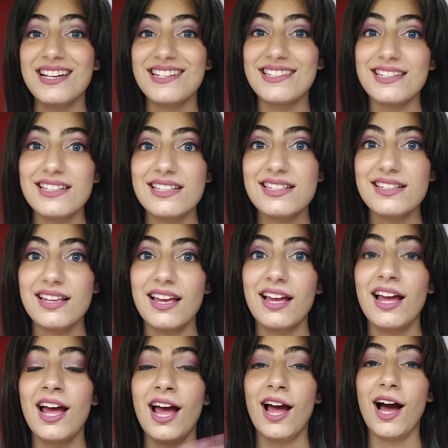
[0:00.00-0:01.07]
Since
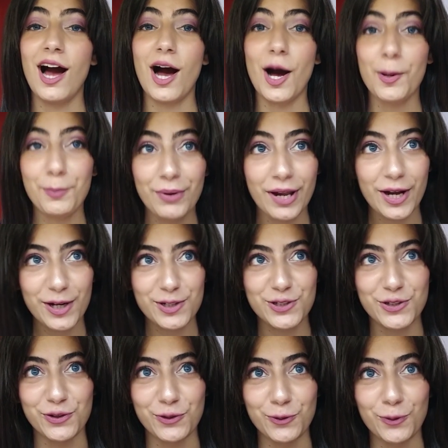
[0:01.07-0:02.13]
up
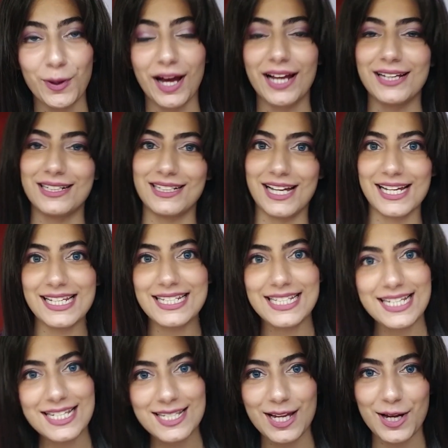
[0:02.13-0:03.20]
hairdo and
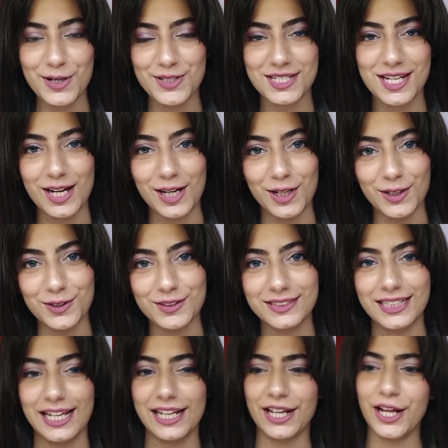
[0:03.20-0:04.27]
90s
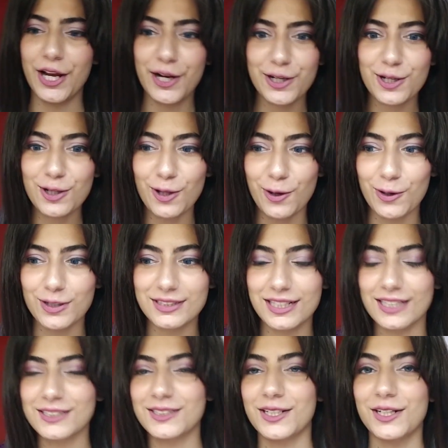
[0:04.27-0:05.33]
hairstyles and hair gloss
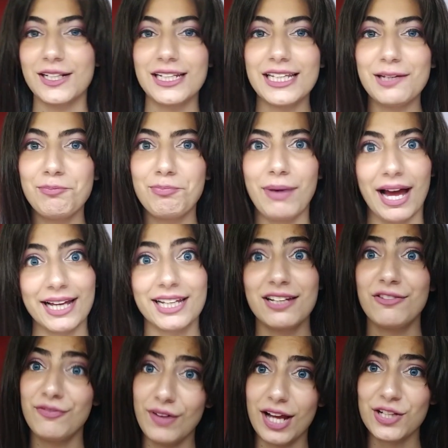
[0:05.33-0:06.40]
are suddenly back
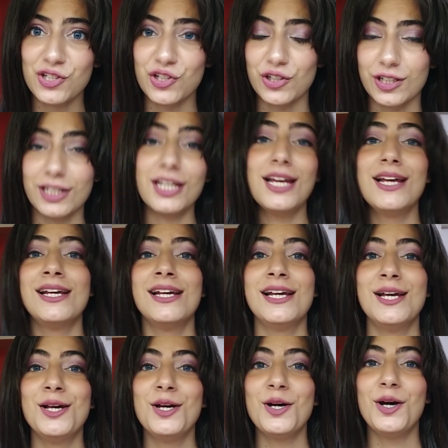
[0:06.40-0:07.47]
in fashion,
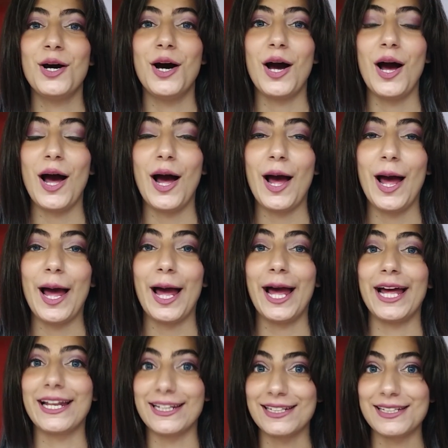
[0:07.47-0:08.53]

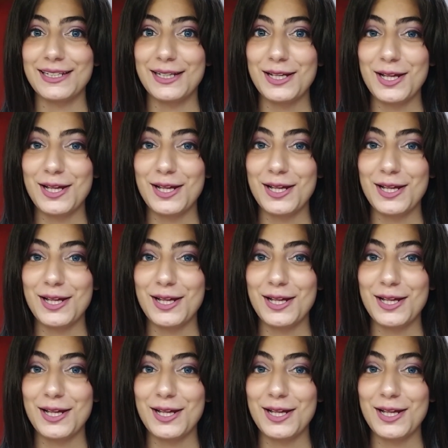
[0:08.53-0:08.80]
and